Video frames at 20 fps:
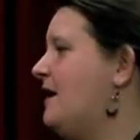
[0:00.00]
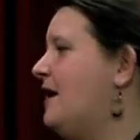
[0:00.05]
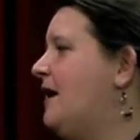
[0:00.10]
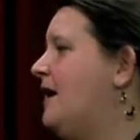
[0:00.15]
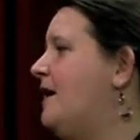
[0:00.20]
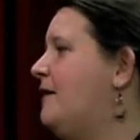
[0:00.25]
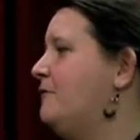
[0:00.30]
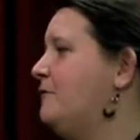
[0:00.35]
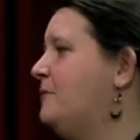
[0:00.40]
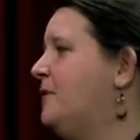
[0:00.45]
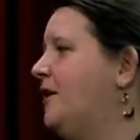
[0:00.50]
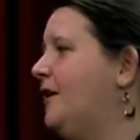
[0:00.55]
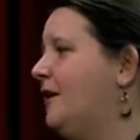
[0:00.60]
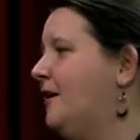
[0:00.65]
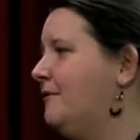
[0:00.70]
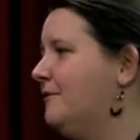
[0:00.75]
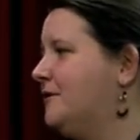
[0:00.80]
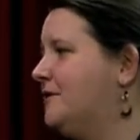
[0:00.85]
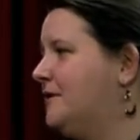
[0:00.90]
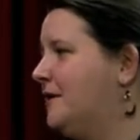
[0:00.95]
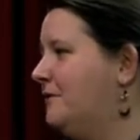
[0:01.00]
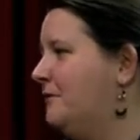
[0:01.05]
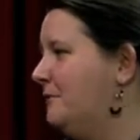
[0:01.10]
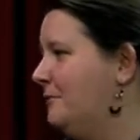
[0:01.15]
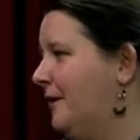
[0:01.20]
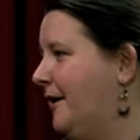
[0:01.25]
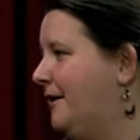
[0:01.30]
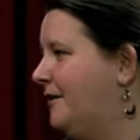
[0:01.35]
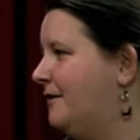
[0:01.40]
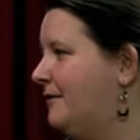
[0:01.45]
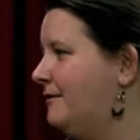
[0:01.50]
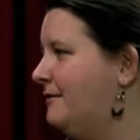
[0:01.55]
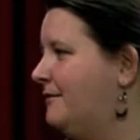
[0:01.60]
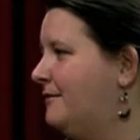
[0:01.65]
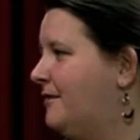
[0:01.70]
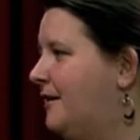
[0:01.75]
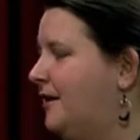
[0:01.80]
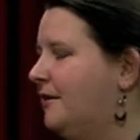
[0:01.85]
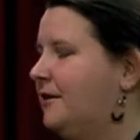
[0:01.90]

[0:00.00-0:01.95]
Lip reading: I have a meeting every single week, right.